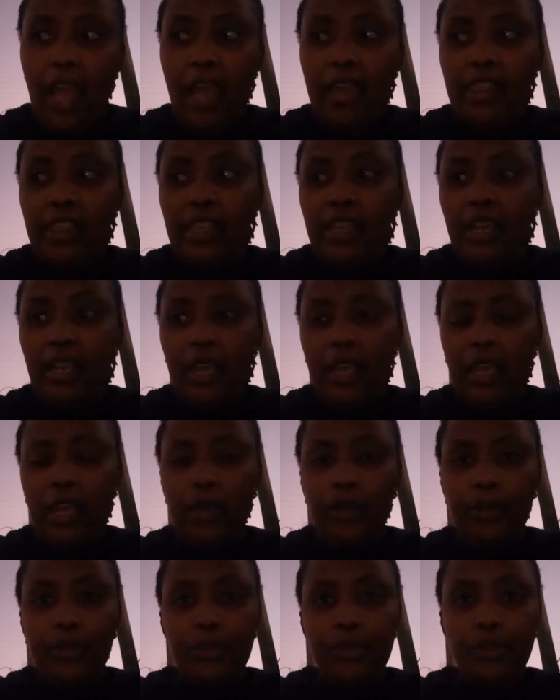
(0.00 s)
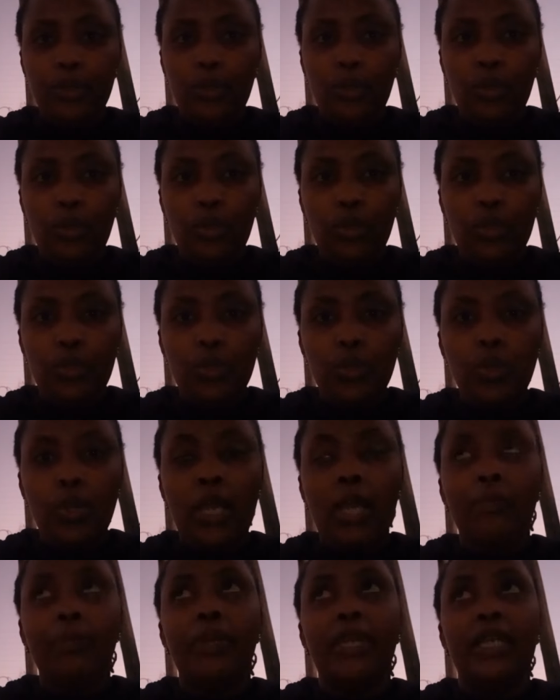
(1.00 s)
I think I also
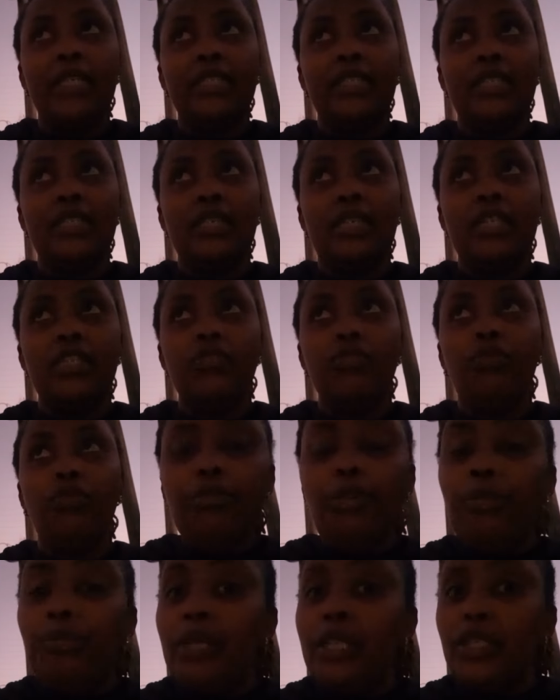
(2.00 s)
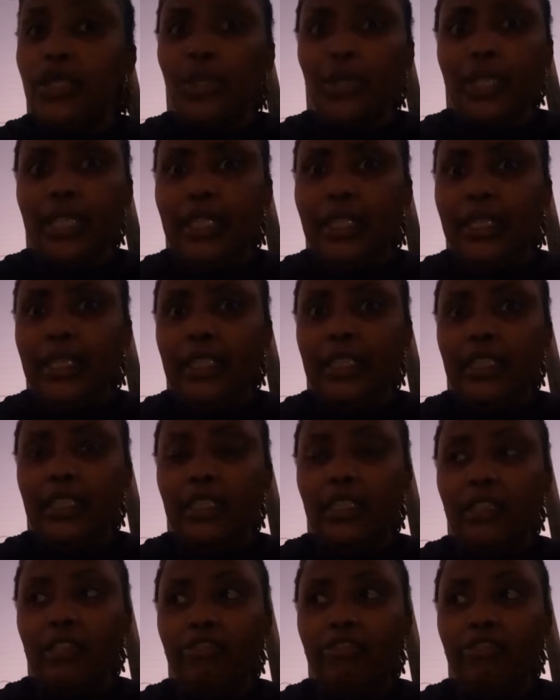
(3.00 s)
took up exercise for mental healing,